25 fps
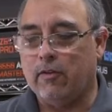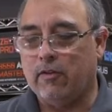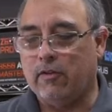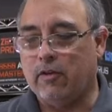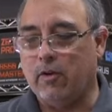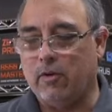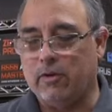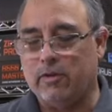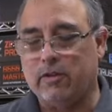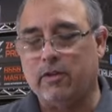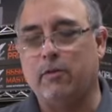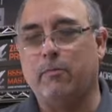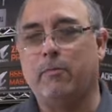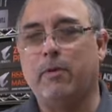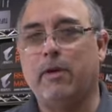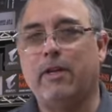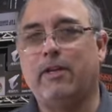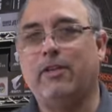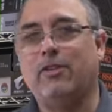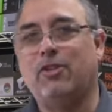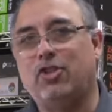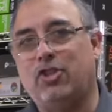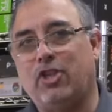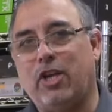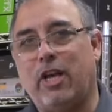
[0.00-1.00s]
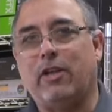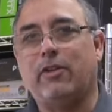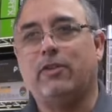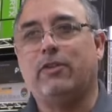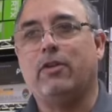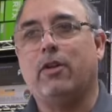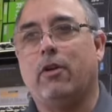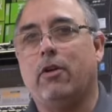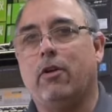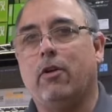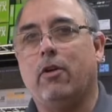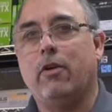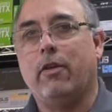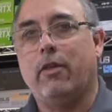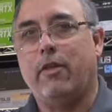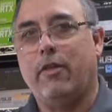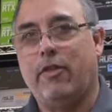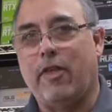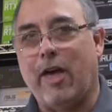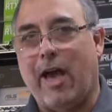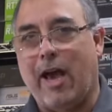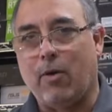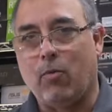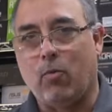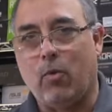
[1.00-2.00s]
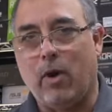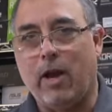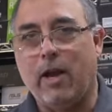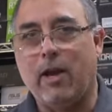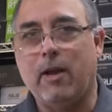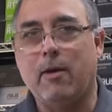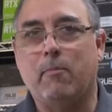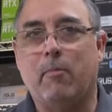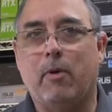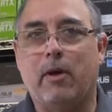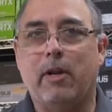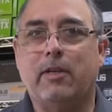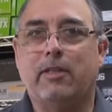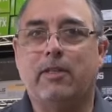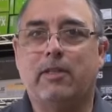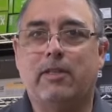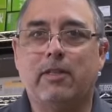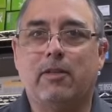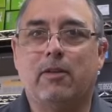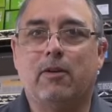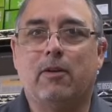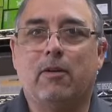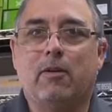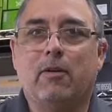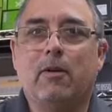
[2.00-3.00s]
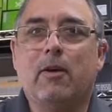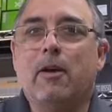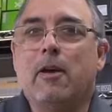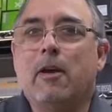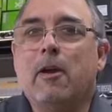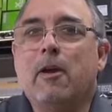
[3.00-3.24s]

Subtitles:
So it's a little bit gentler that way, but it's still